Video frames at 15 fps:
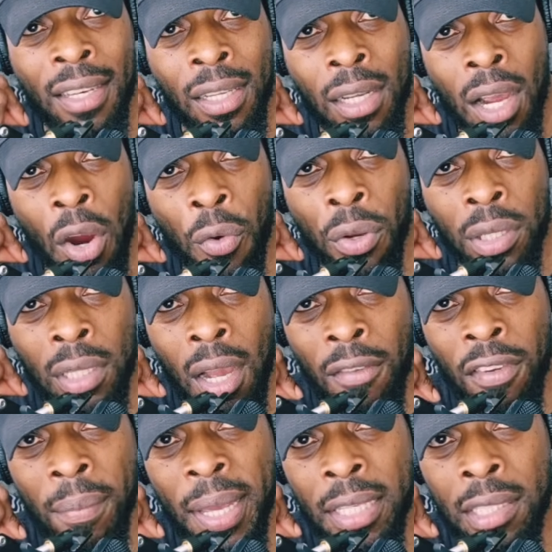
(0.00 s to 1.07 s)
the current
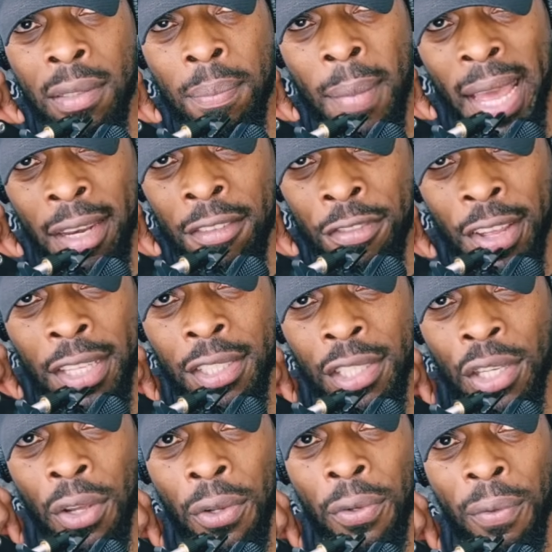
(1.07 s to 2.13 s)
government's
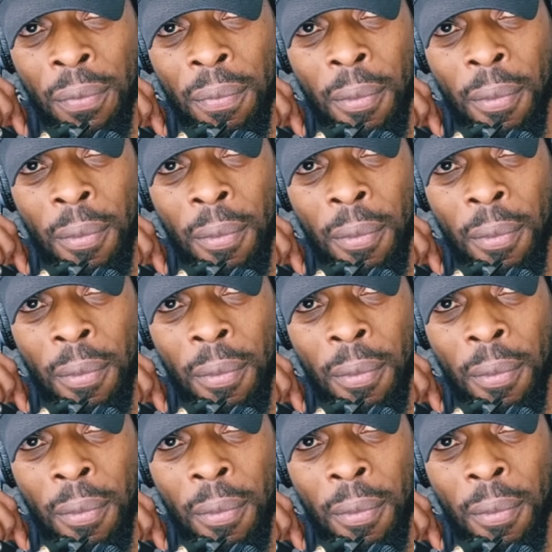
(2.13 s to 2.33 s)
manifesto.